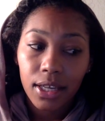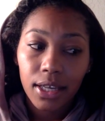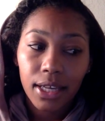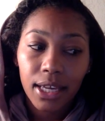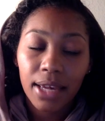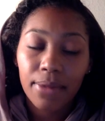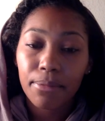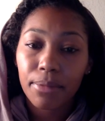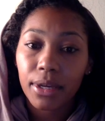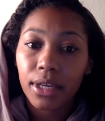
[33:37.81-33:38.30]

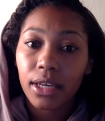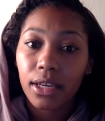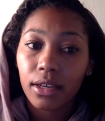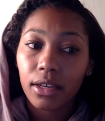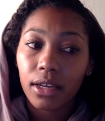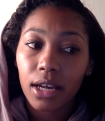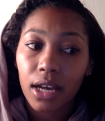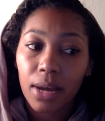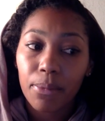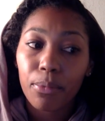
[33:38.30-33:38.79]
can
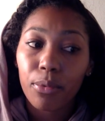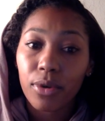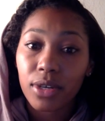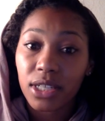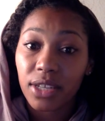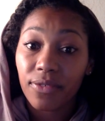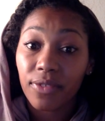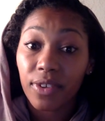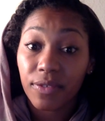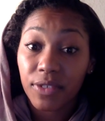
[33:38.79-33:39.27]
be upwards
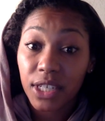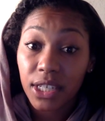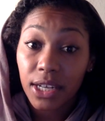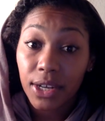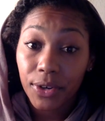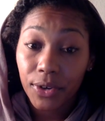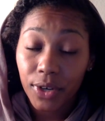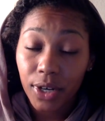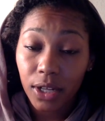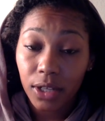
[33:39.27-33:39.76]
of
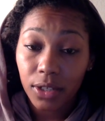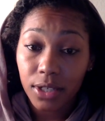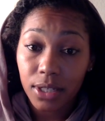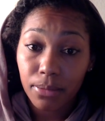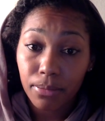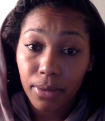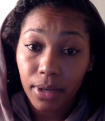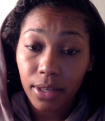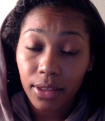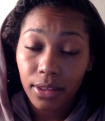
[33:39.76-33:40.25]
$1,500 a
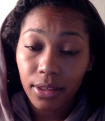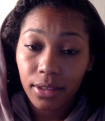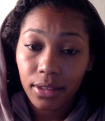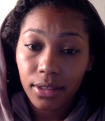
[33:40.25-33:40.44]
month.